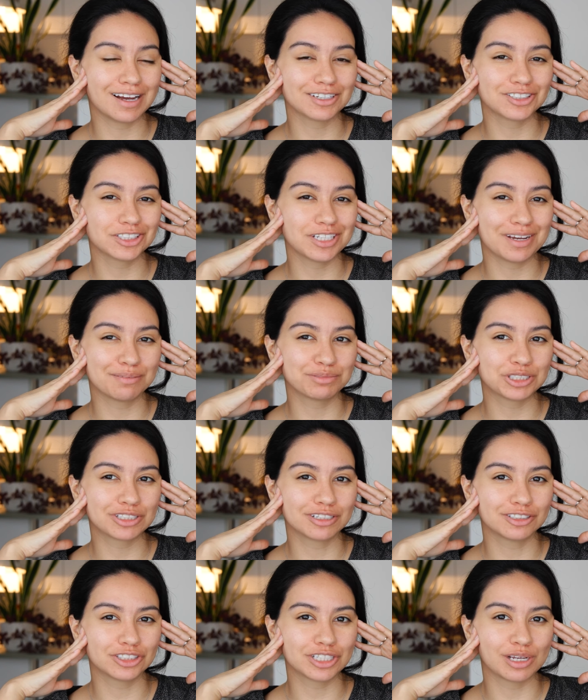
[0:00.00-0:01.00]
Actually, I'm just
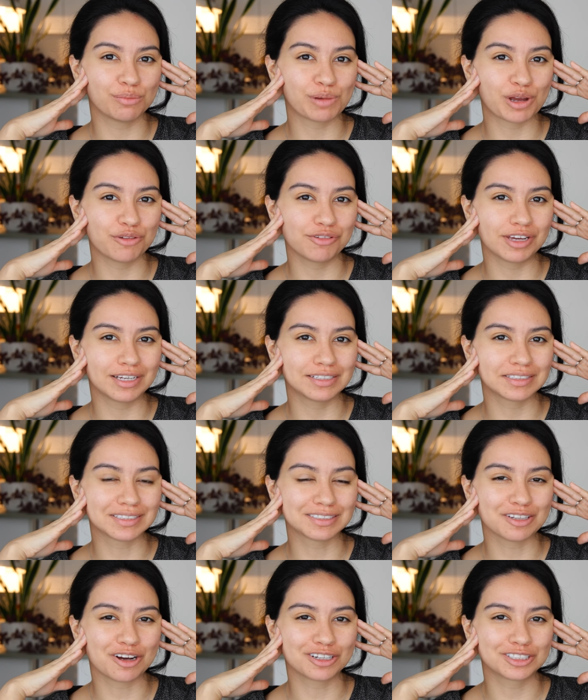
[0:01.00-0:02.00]
gonna shave my face
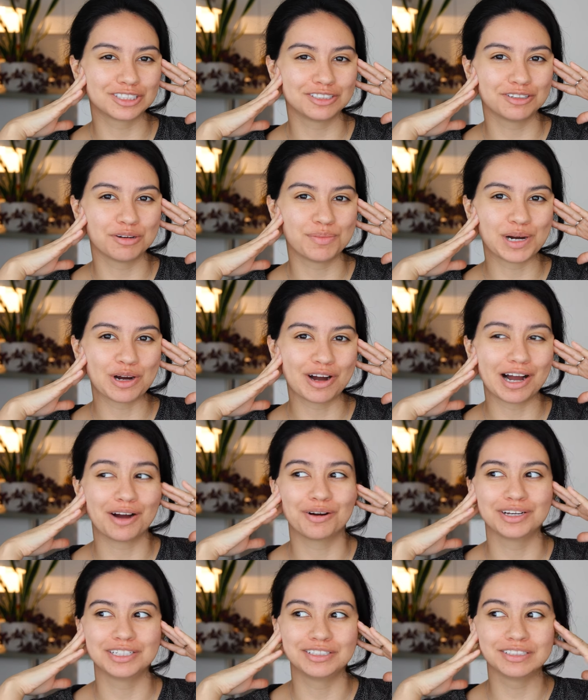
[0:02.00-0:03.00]
and talk to you about how
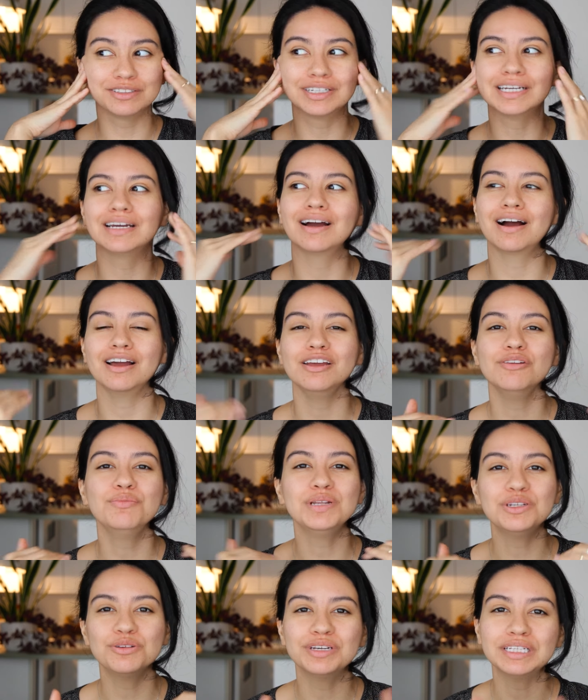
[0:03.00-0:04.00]
I do it. I have
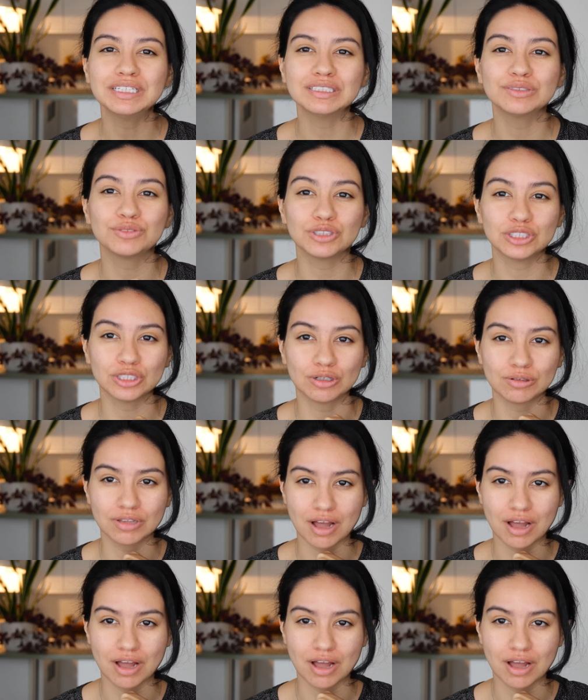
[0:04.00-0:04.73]
been doing this for so